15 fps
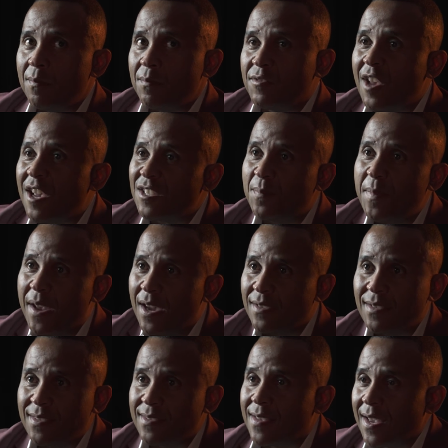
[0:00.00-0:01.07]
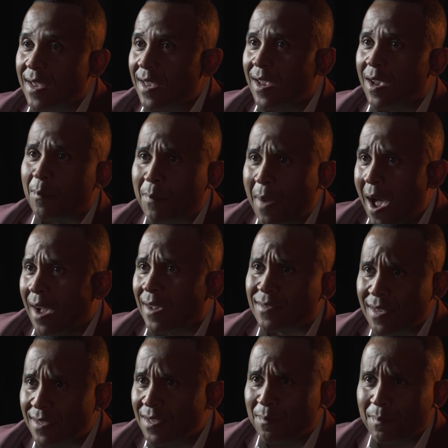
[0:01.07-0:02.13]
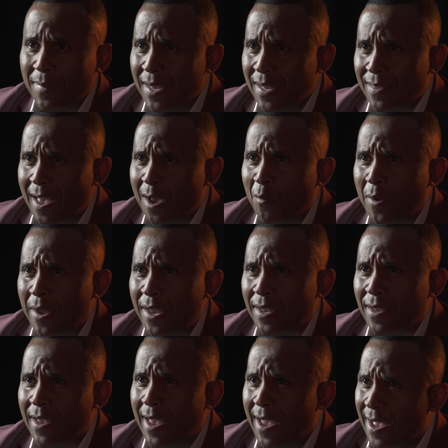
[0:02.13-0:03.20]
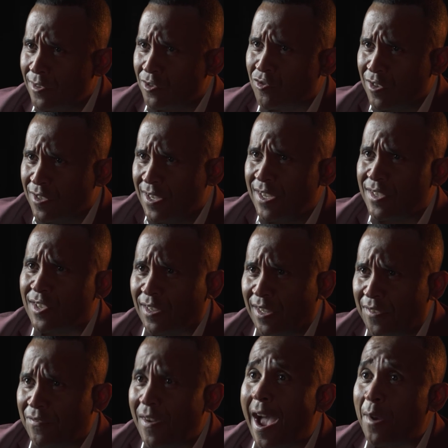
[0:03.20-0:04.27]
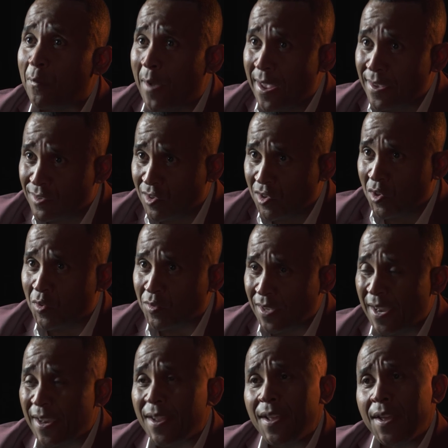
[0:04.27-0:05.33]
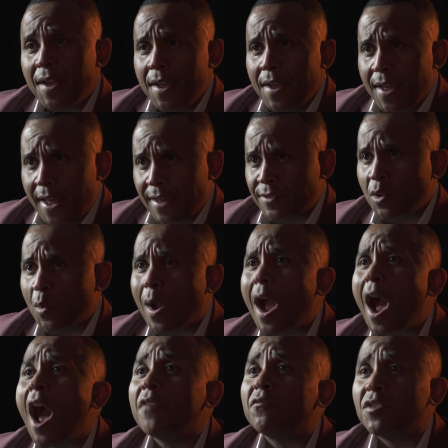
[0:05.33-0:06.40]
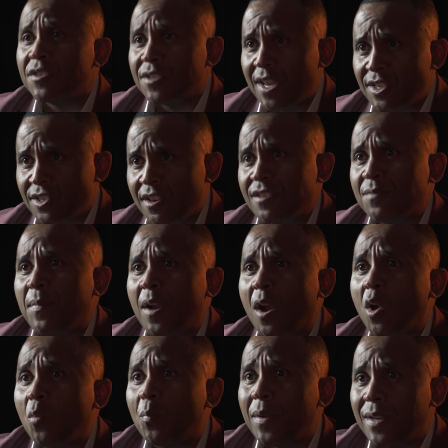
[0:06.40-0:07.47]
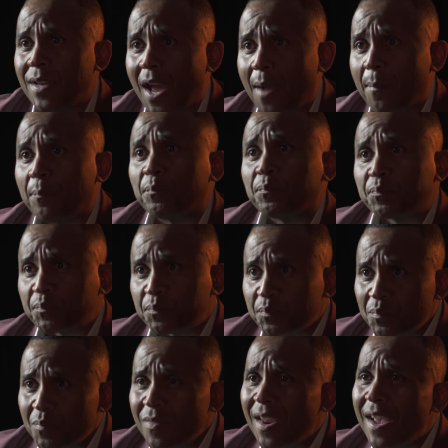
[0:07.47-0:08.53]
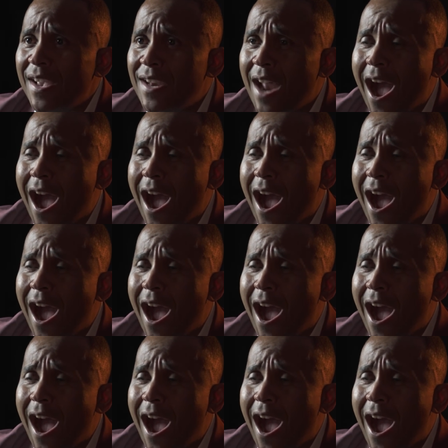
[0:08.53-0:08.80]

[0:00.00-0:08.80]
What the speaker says: just because it's ticking a box doesn't mean that we can't strategically find ways to use it. And so a conversation has been opened up. An